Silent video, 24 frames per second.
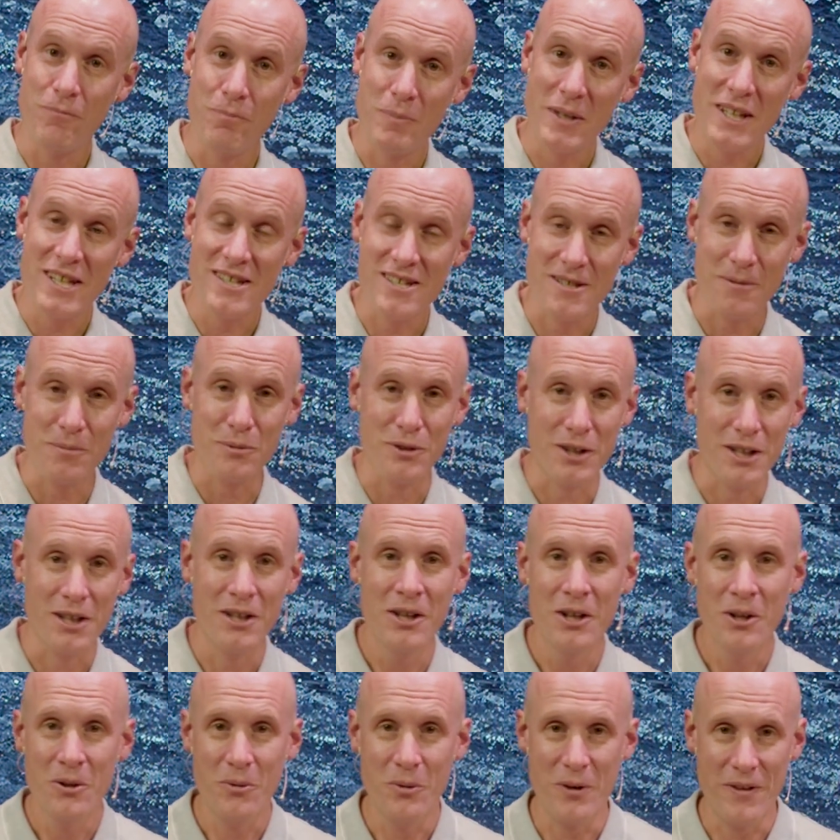peaceably
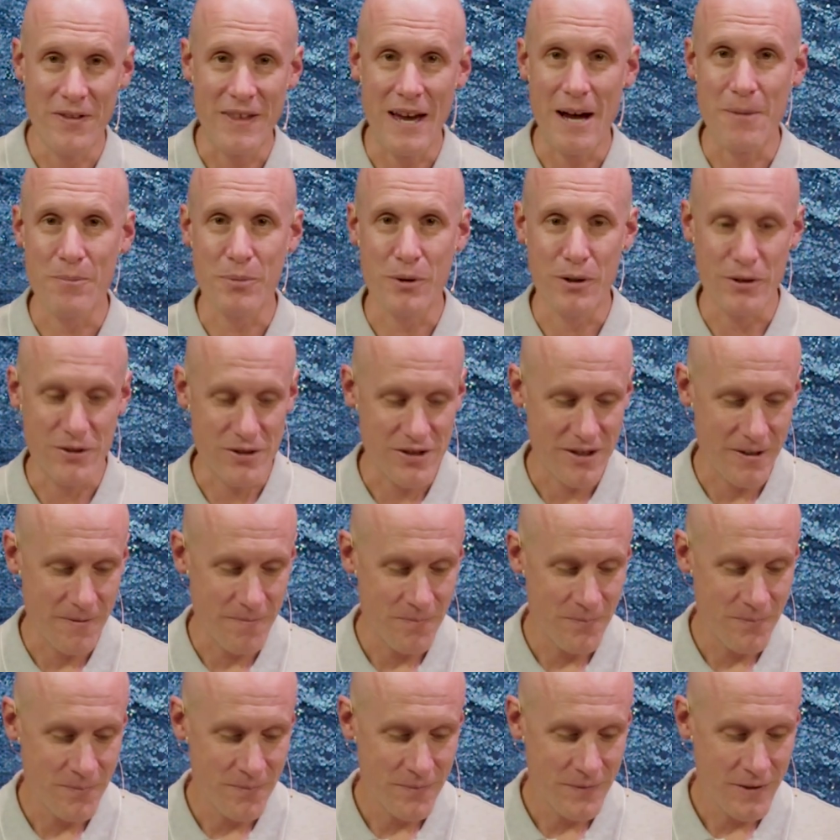with that person.
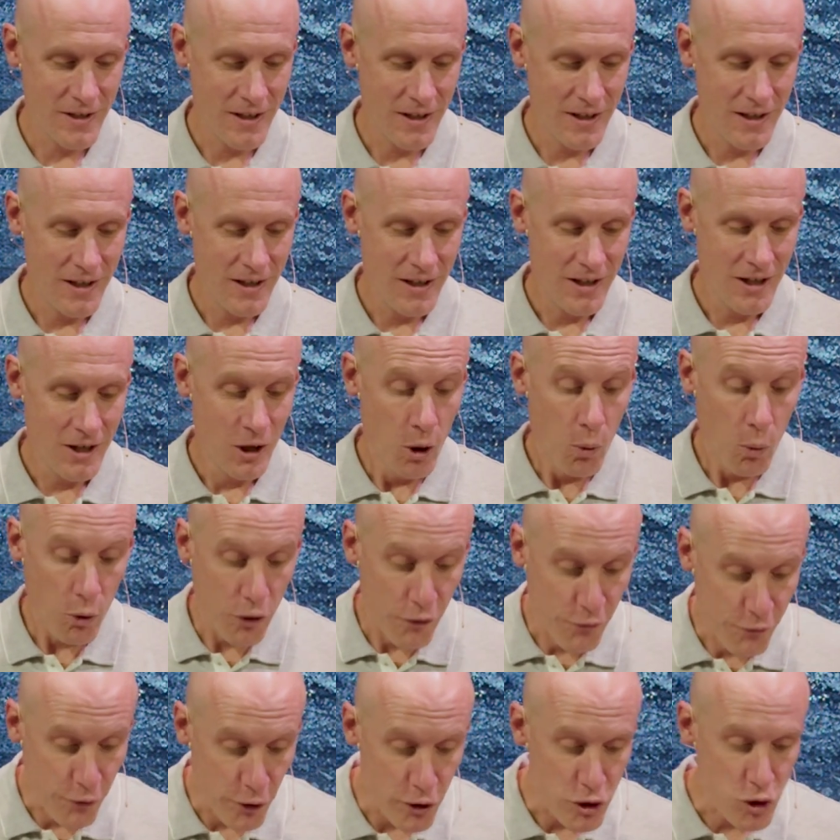Well, the
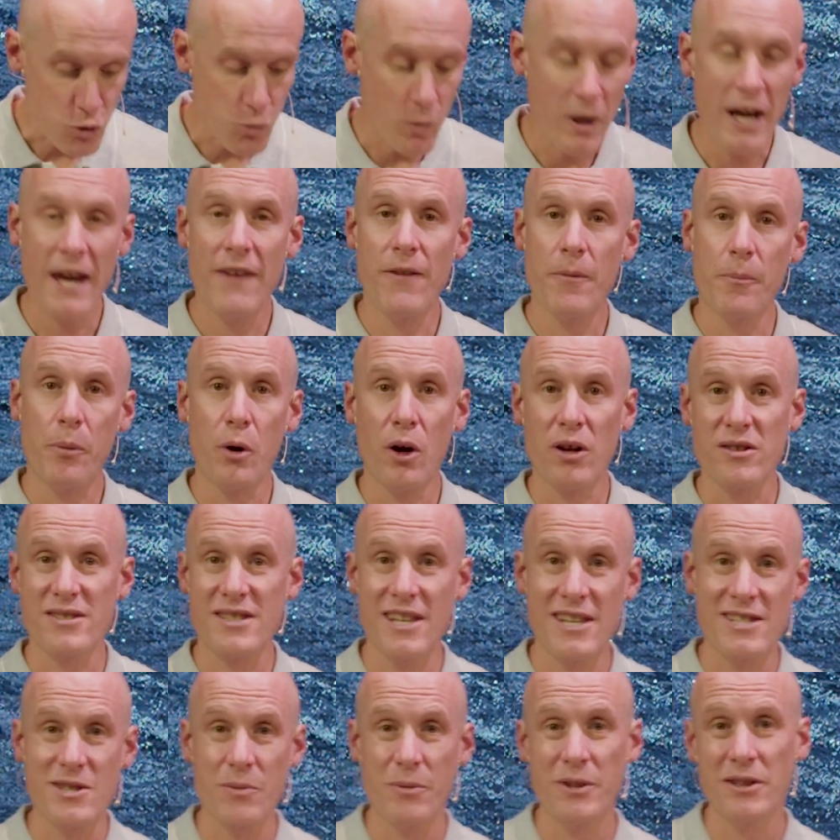first way that Paul
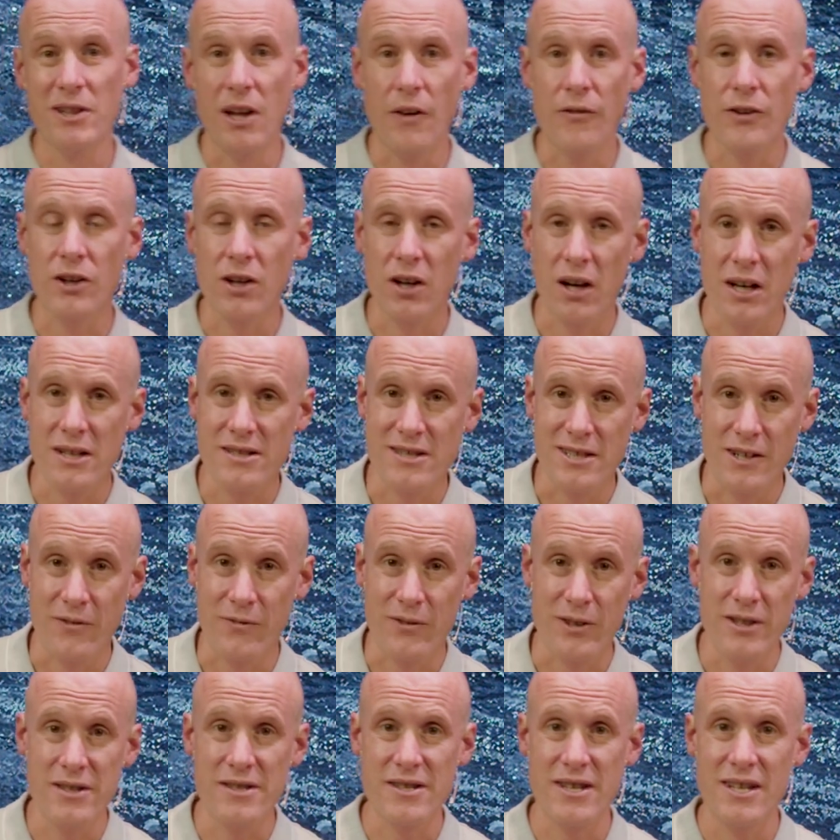says that we love across
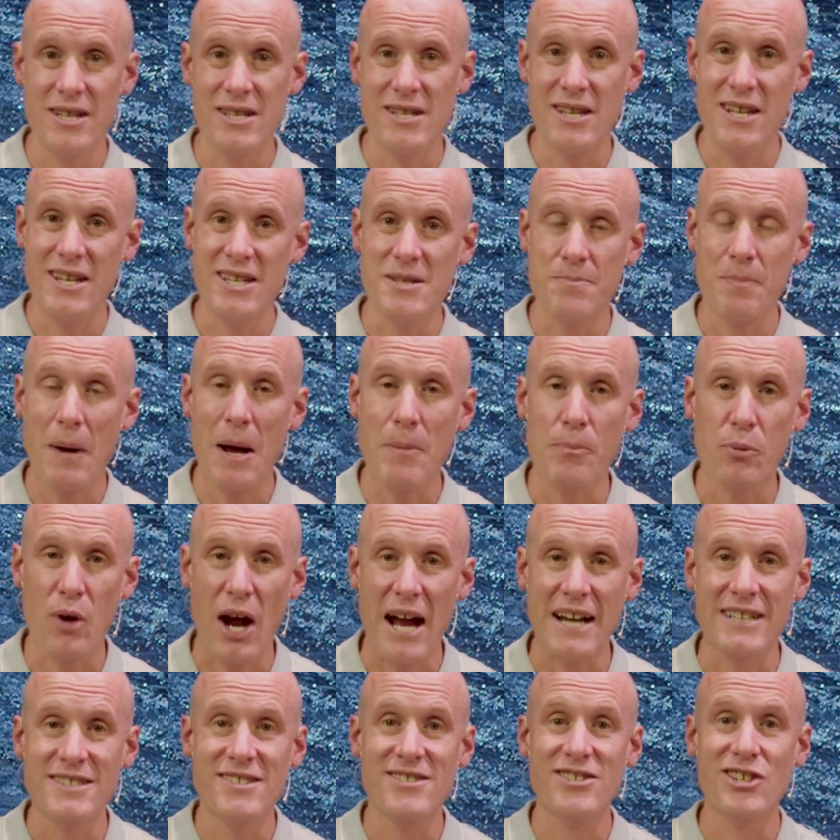difference is, is by
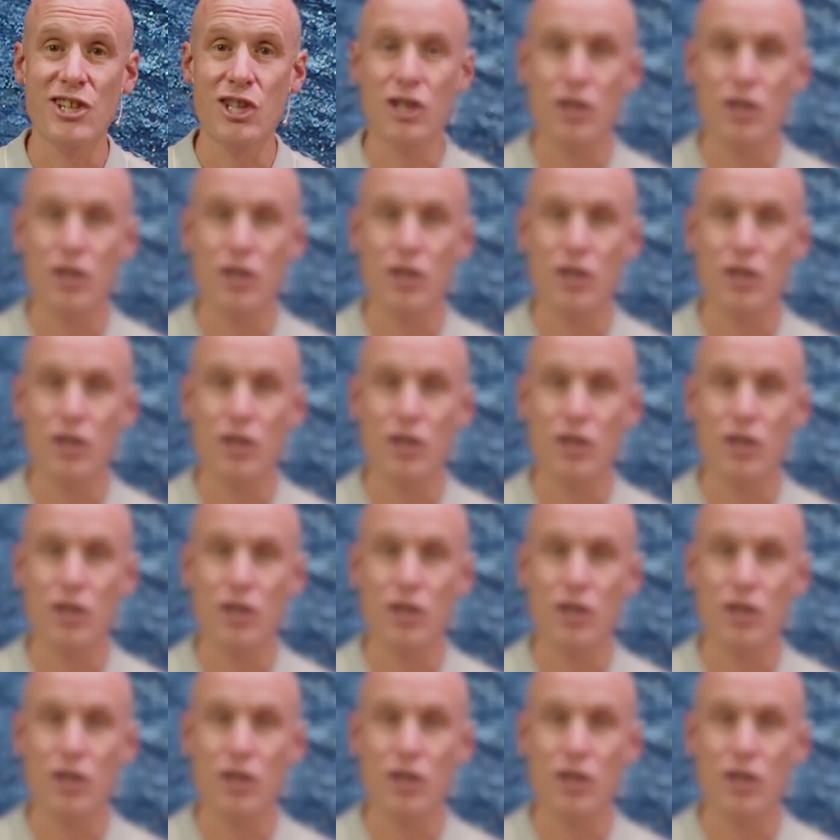practicing